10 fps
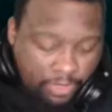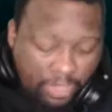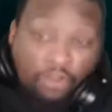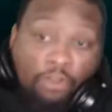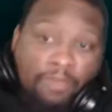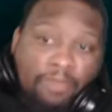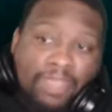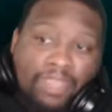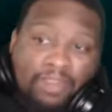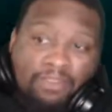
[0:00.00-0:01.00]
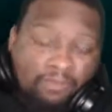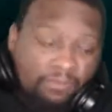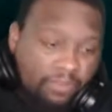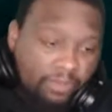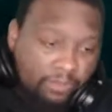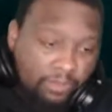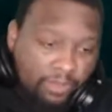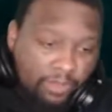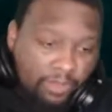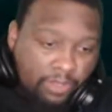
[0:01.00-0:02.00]
a coping mechanism to
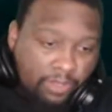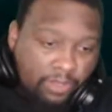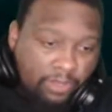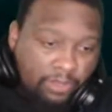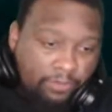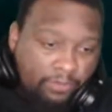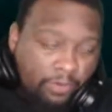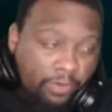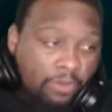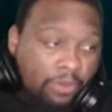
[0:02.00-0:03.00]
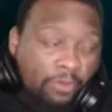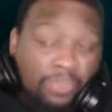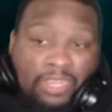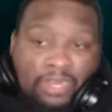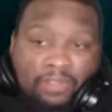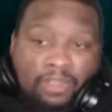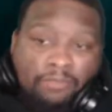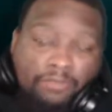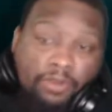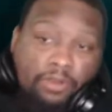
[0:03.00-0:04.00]
for you know we eating
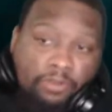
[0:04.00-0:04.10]
comfort.